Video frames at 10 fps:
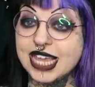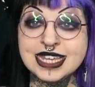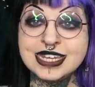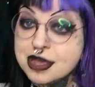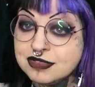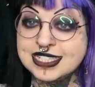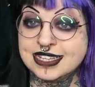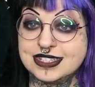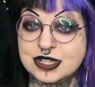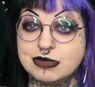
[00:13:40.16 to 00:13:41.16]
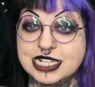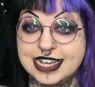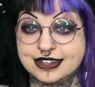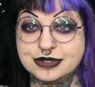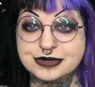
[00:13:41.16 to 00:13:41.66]
Never said this on my
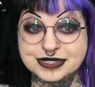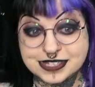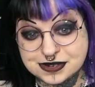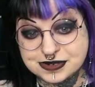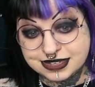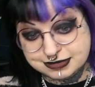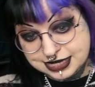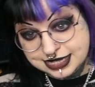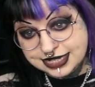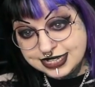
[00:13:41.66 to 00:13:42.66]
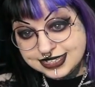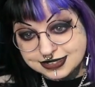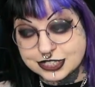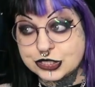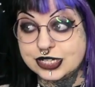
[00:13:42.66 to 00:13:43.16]
channel, so I'm
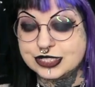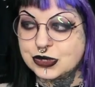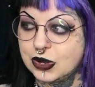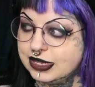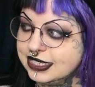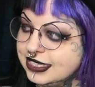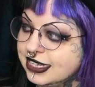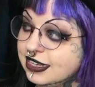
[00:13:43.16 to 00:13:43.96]
gonna try not to cry.